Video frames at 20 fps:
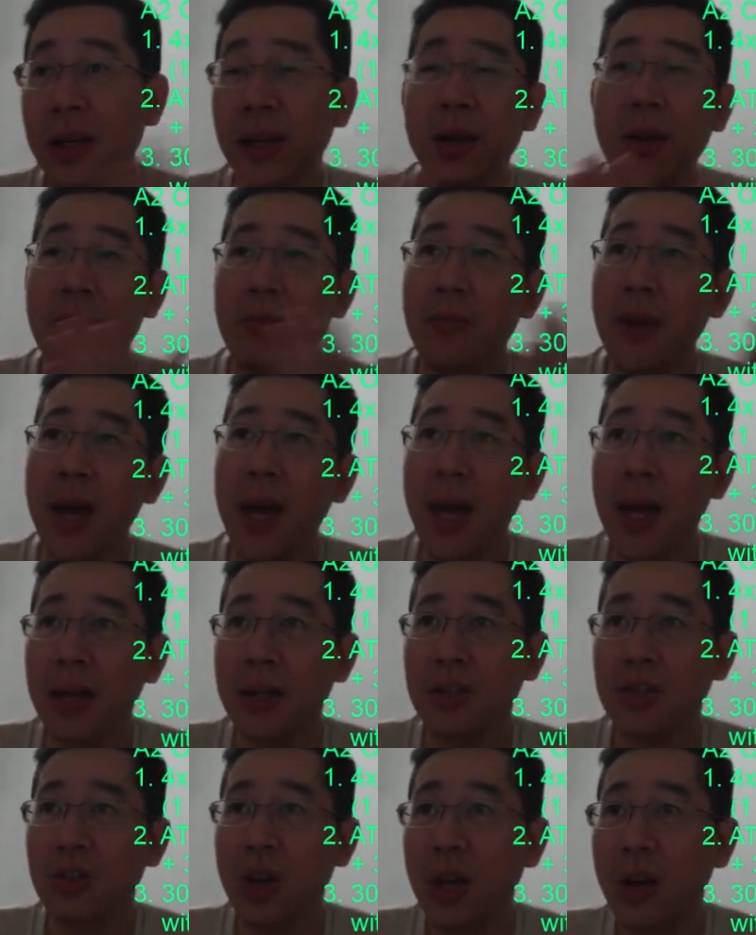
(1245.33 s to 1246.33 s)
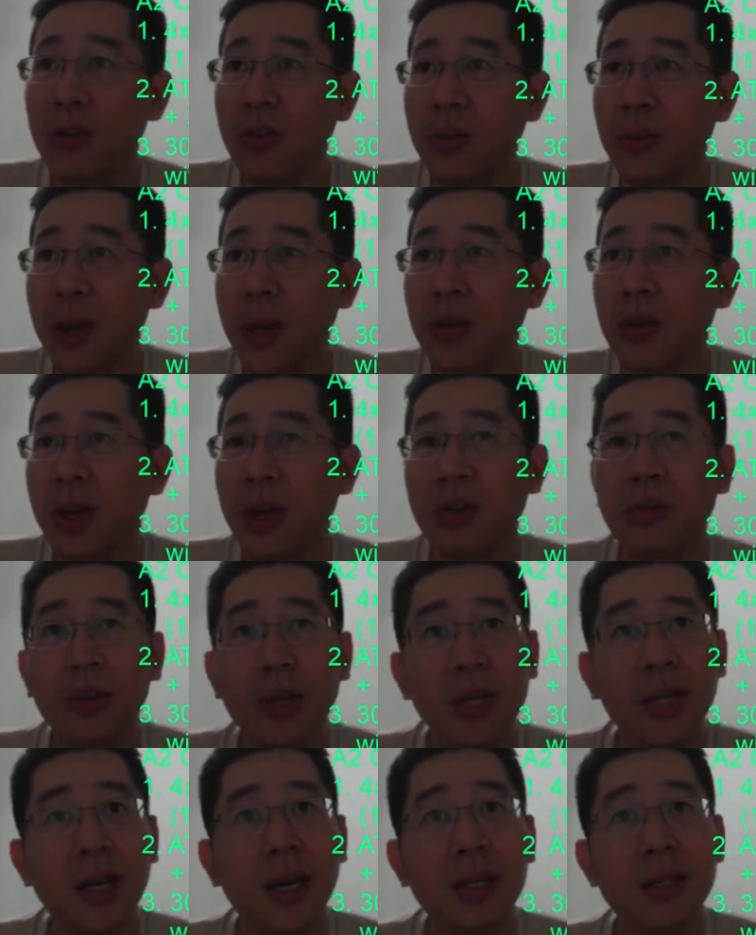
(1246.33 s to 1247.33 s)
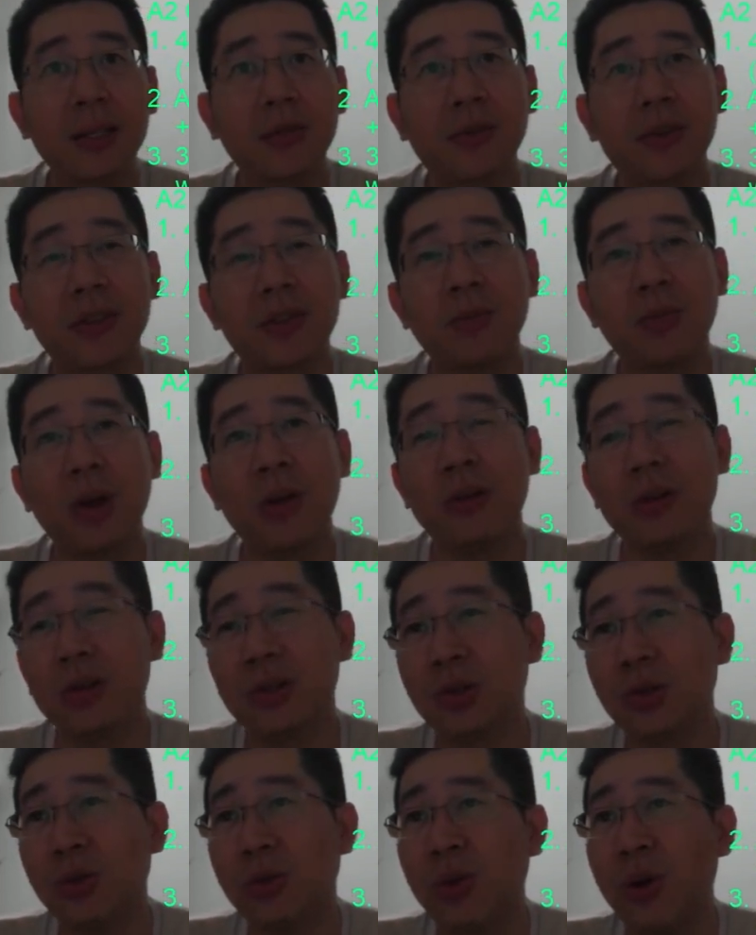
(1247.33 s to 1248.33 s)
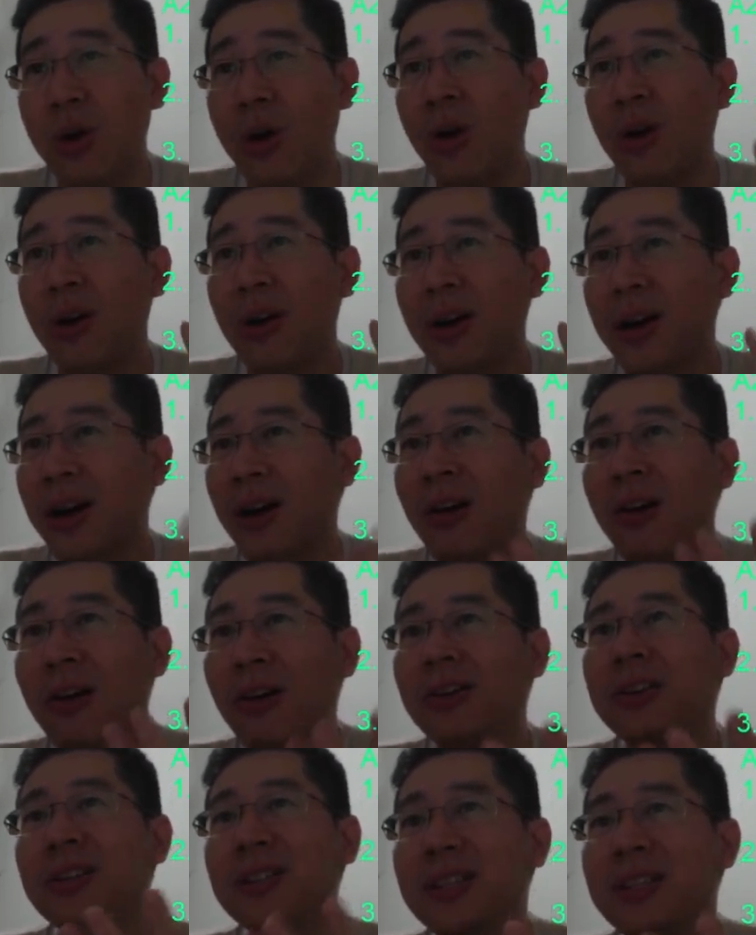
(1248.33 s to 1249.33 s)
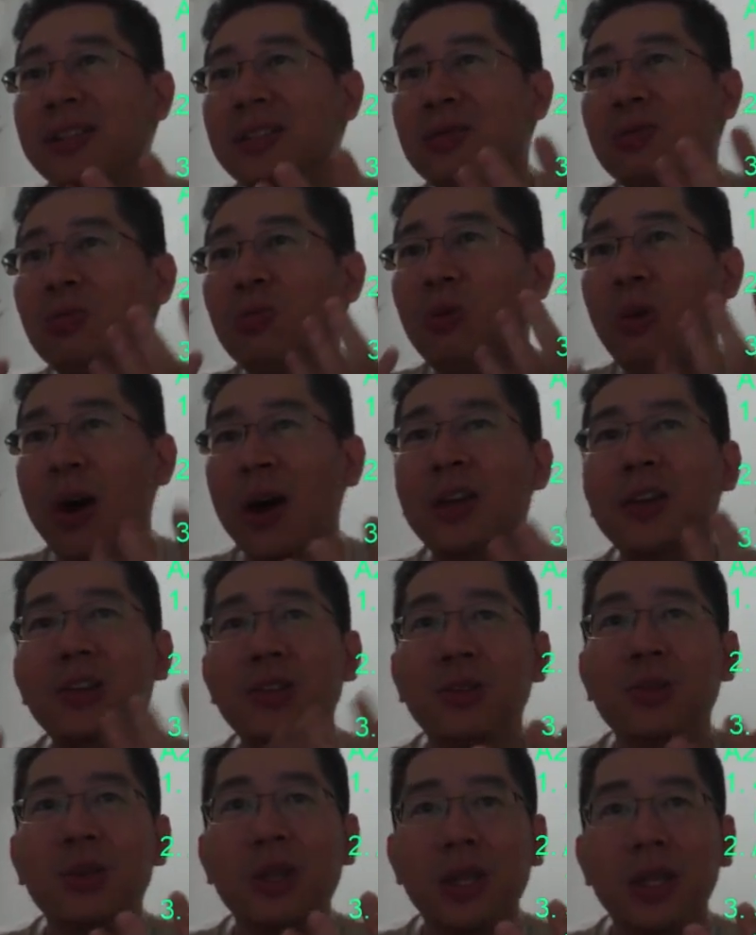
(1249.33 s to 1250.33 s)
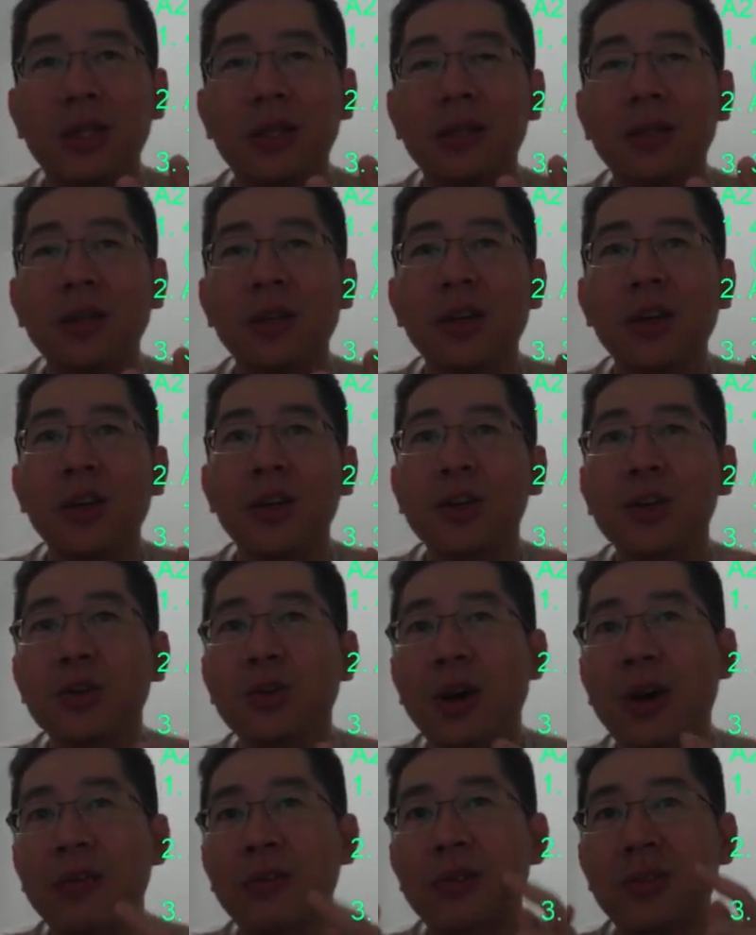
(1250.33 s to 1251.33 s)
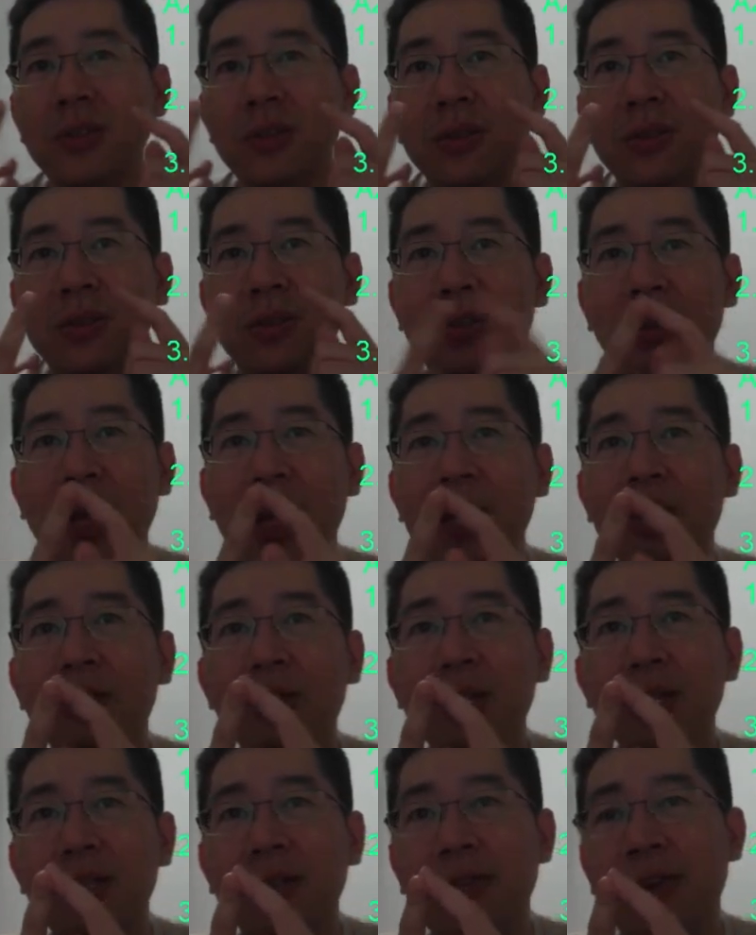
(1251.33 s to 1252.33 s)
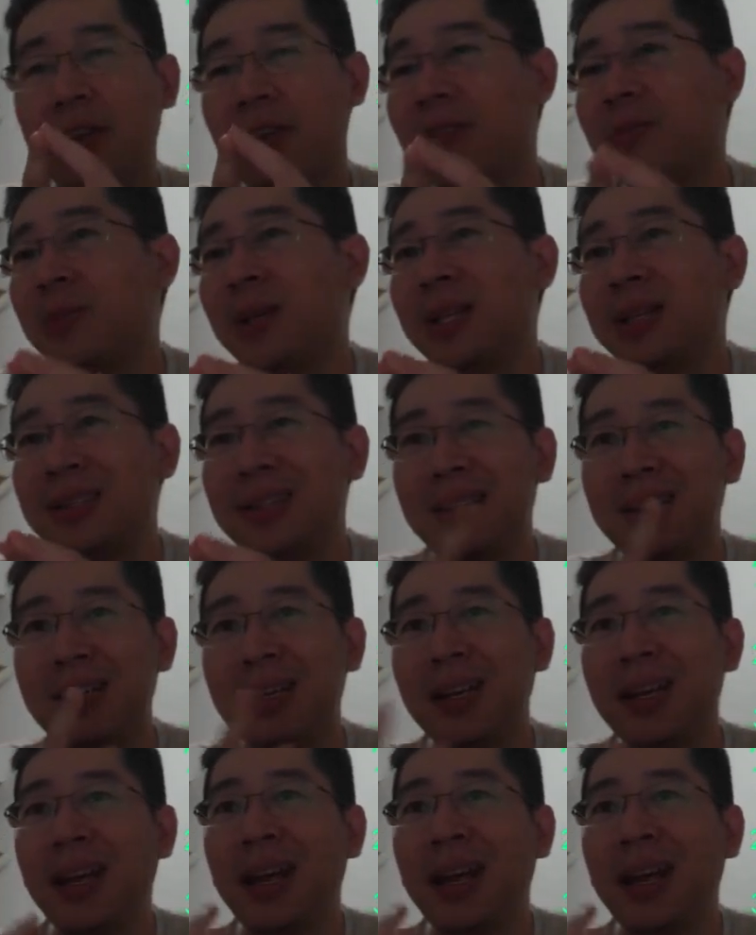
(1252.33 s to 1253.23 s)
Man, straight off the bat, you can already cast defensive barrier. So, on this one unit, you have AoE survivability,